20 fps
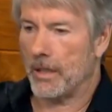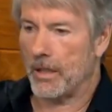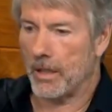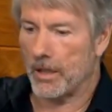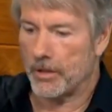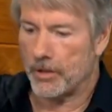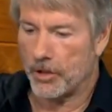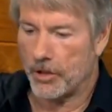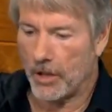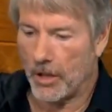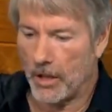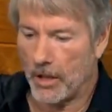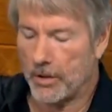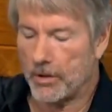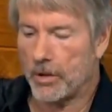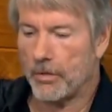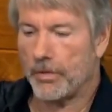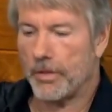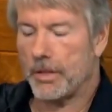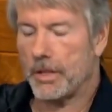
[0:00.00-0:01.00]

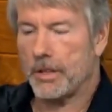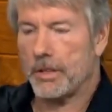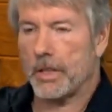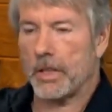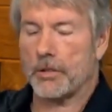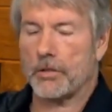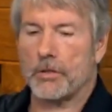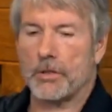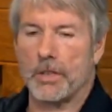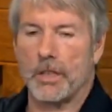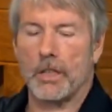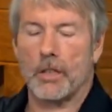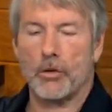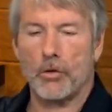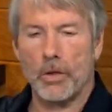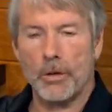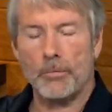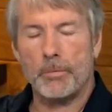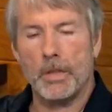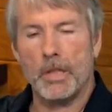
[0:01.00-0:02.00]
or it's an
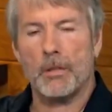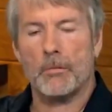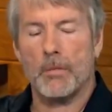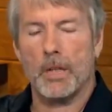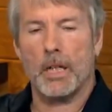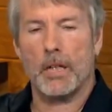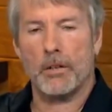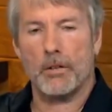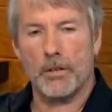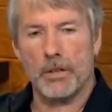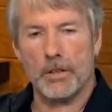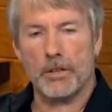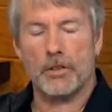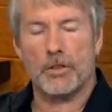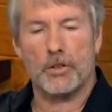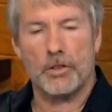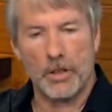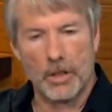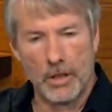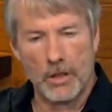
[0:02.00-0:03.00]
encrypting miner that's
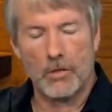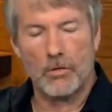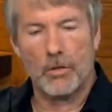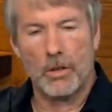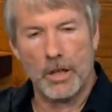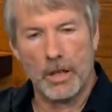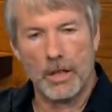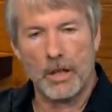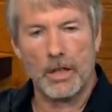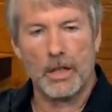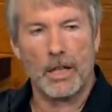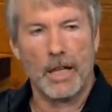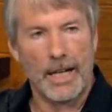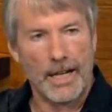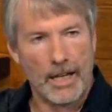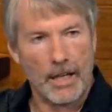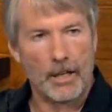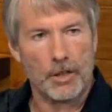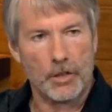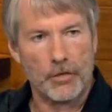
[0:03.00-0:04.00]
generating
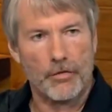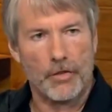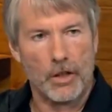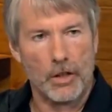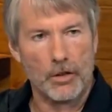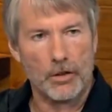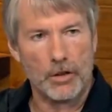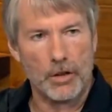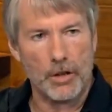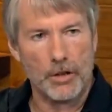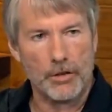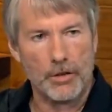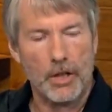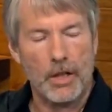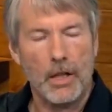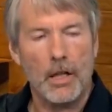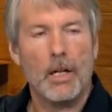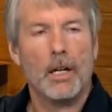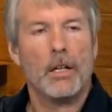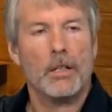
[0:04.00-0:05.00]
hash functions
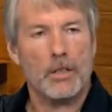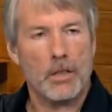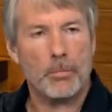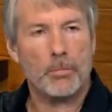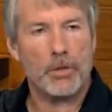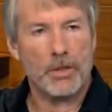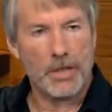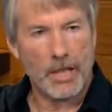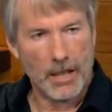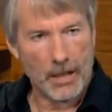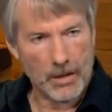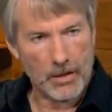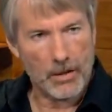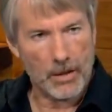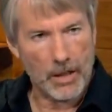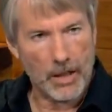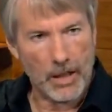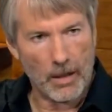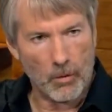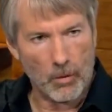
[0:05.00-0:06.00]
to protect
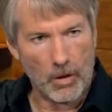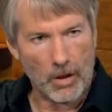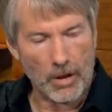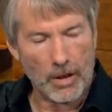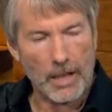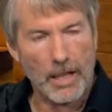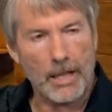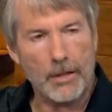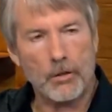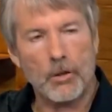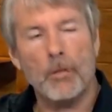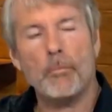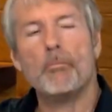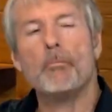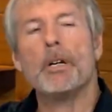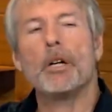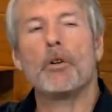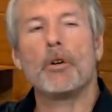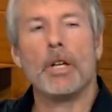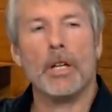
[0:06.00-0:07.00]
the network, and there are
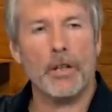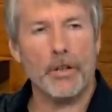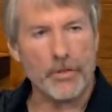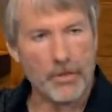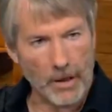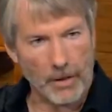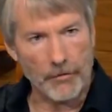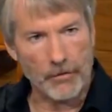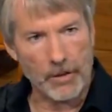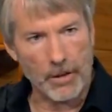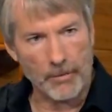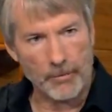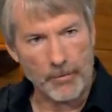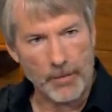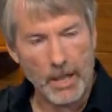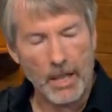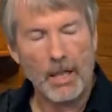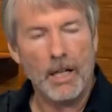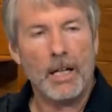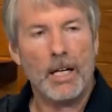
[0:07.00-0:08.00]
millions of them.
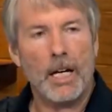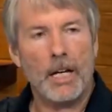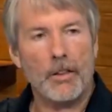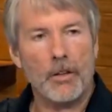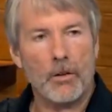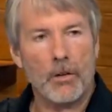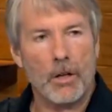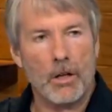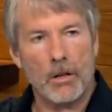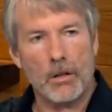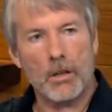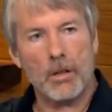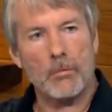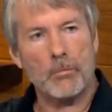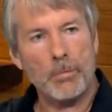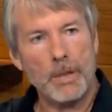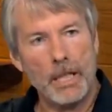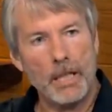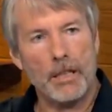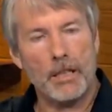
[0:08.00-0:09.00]
And they're all
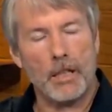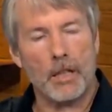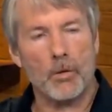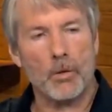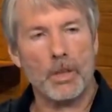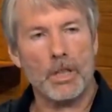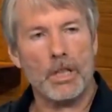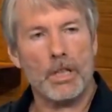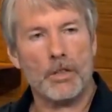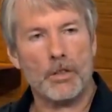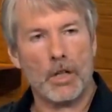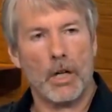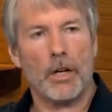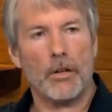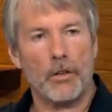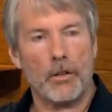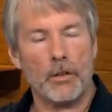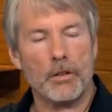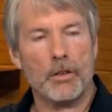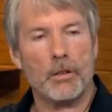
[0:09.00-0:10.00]
competing with each
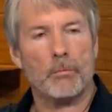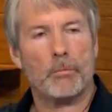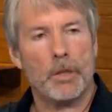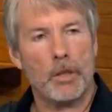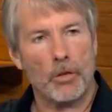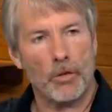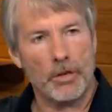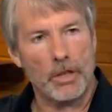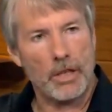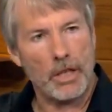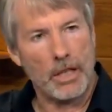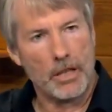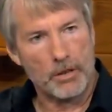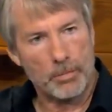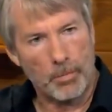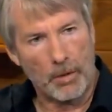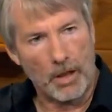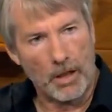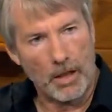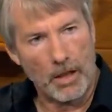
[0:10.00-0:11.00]
other to build the
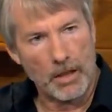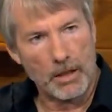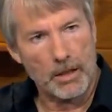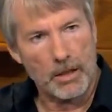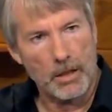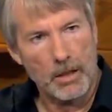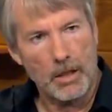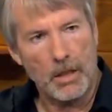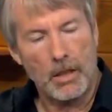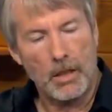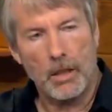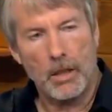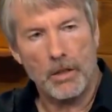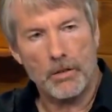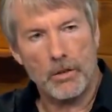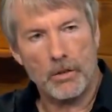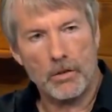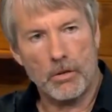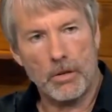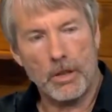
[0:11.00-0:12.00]
next block.
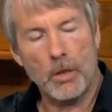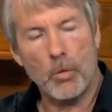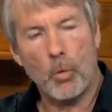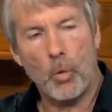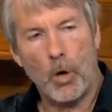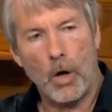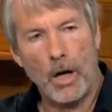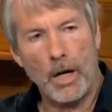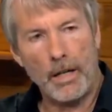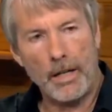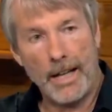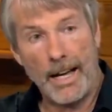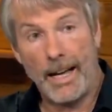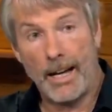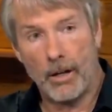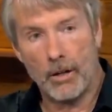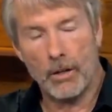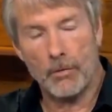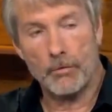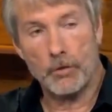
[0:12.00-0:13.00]
There's only one
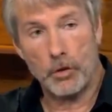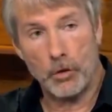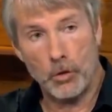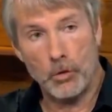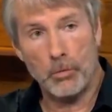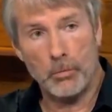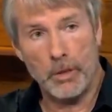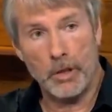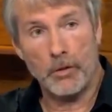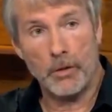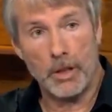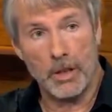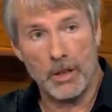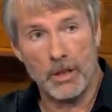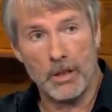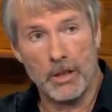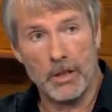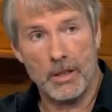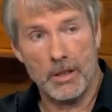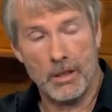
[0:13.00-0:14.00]
out of 2
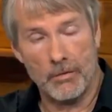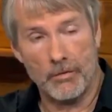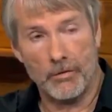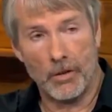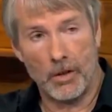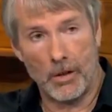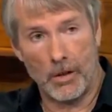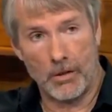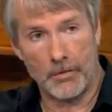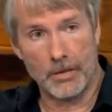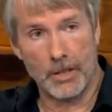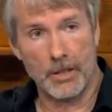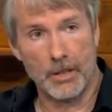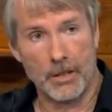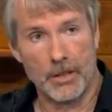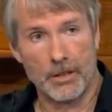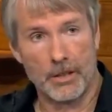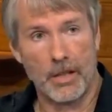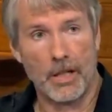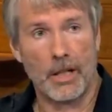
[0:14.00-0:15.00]
million involved in
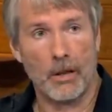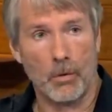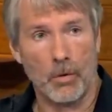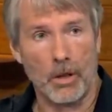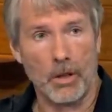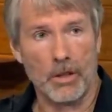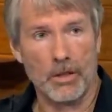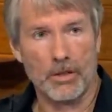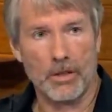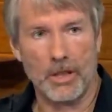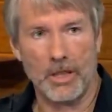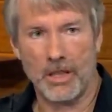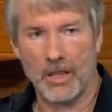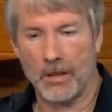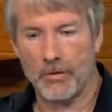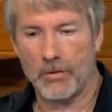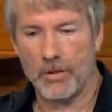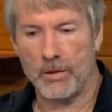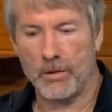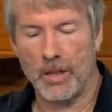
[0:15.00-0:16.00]
this network. It's like
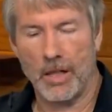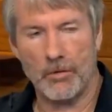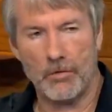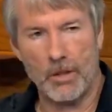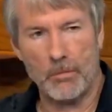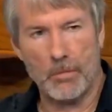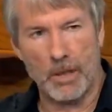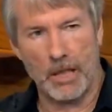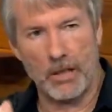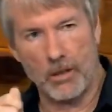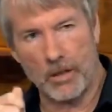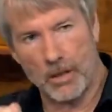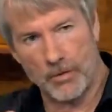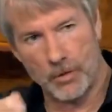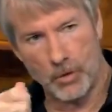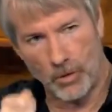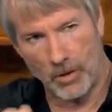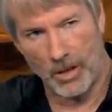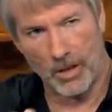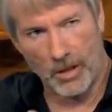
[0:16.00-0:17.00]
every miner
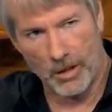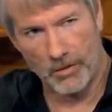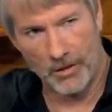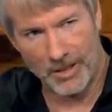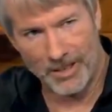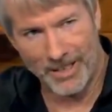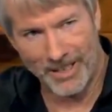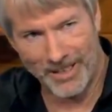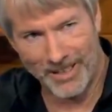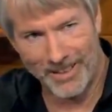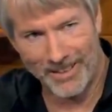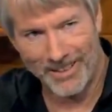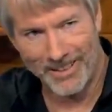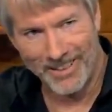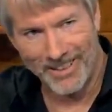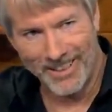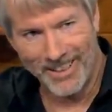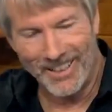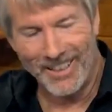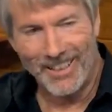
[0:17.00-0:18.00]
gives you a lottery ticket,
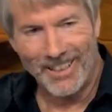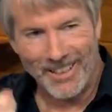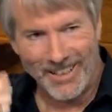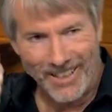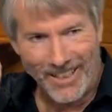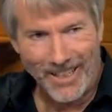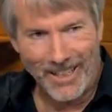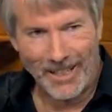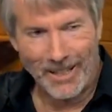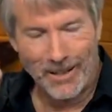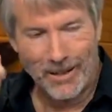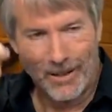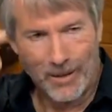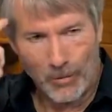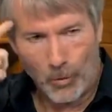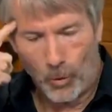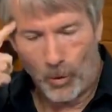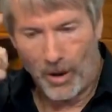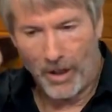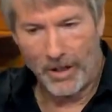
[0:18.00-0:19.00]
and
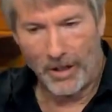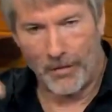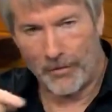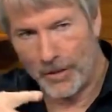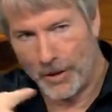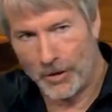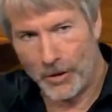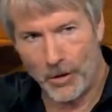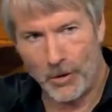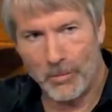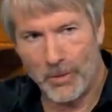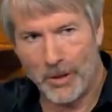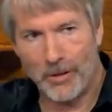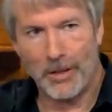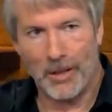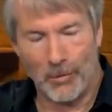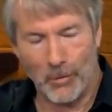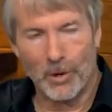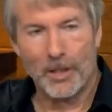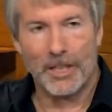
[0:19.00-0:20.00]
one of the 2
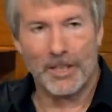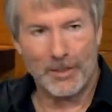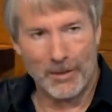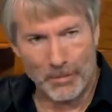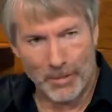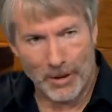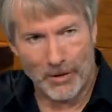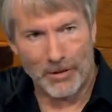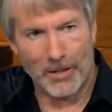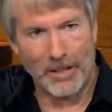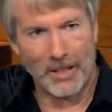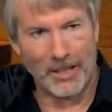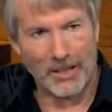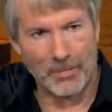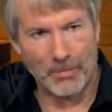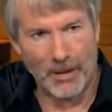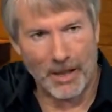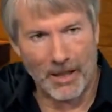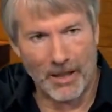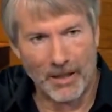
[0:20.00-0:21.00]
million will get to build the
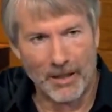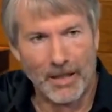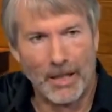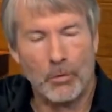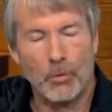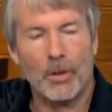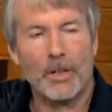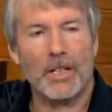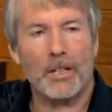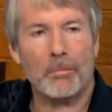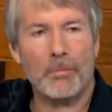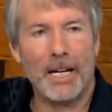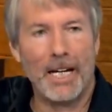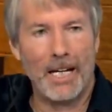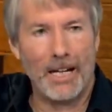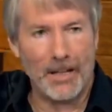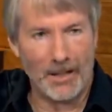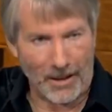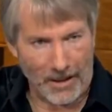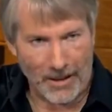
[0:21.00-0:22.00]
next block and will get
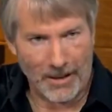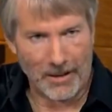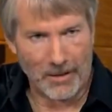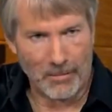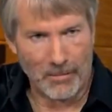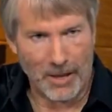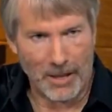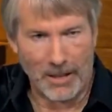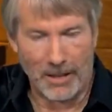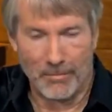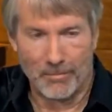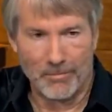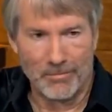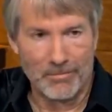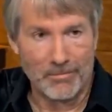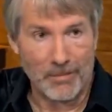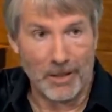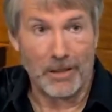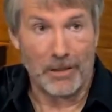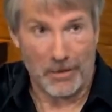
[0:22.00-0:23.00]
paid a lot of money,
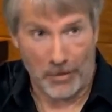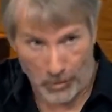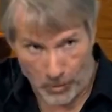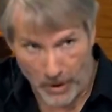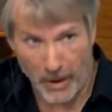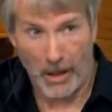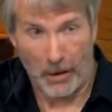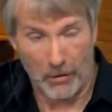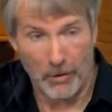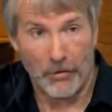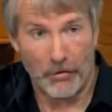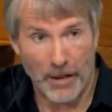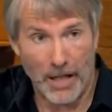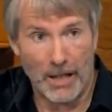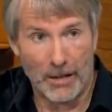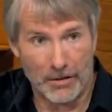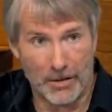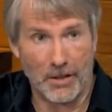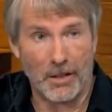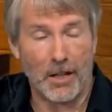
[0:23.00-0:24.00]
like
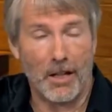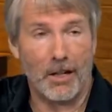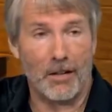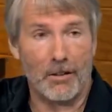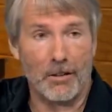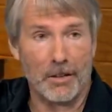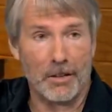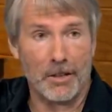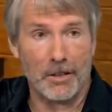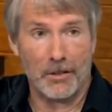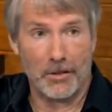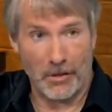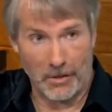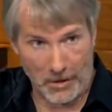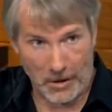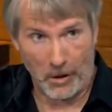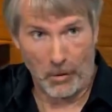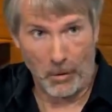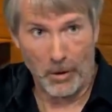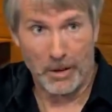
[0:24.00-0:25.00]
$300,000, and you
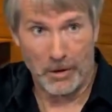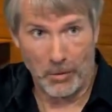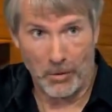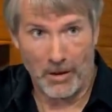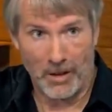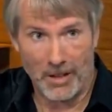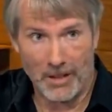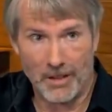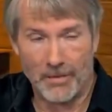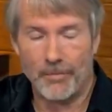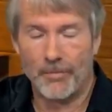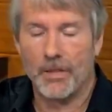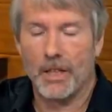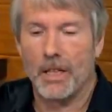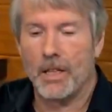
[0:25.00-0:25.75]
don't know which one.